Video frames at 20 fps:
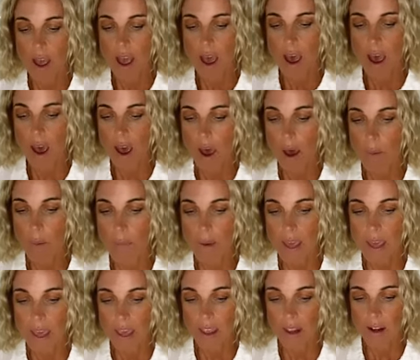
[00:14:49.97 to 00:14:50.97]

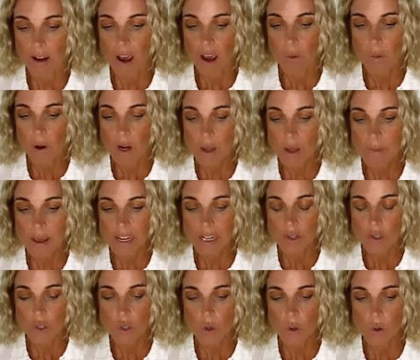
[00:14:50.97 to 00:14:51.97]
And I want to make
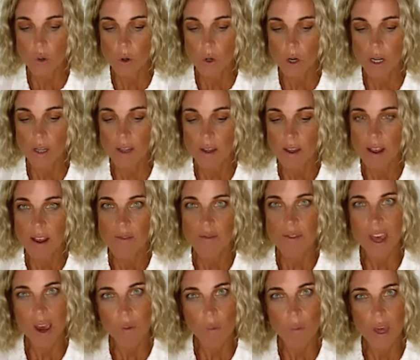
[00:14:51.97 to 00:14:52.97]
sure
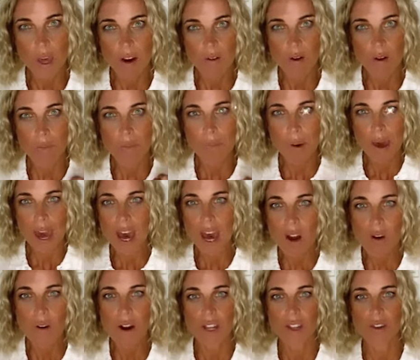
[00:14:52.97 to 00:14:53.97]
that we are
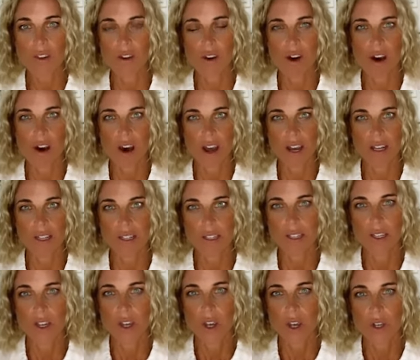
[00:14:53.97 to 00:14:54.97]
empowering you guys